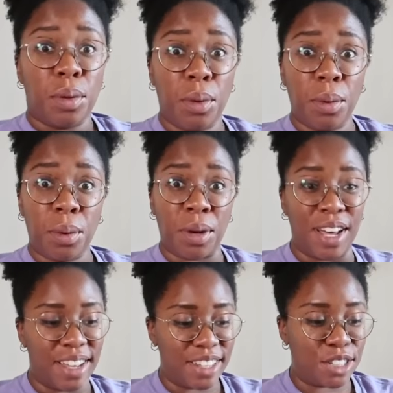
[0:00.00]
Whew,
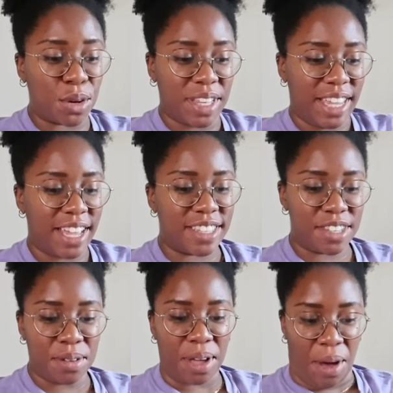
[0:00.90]
joining as
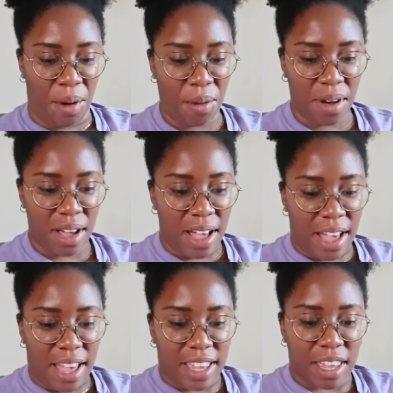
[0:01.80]
you go
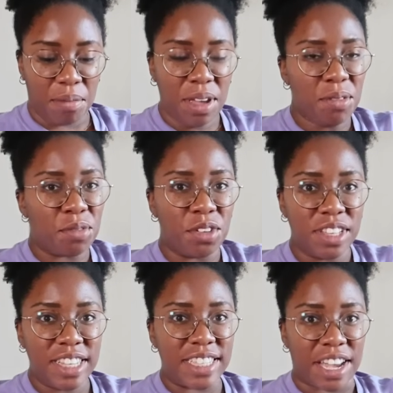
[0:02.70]
can be
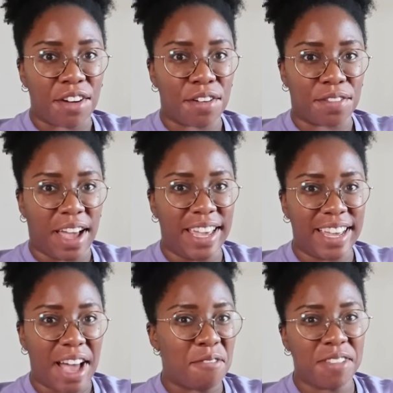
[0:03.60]
really
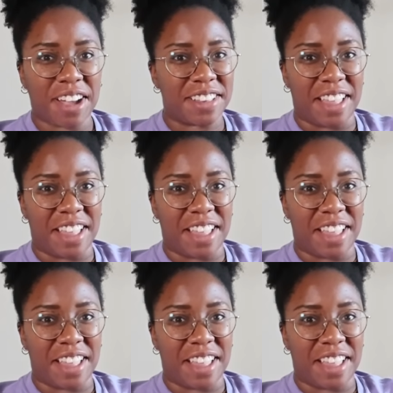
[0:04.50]
terrifying. I'm not gonna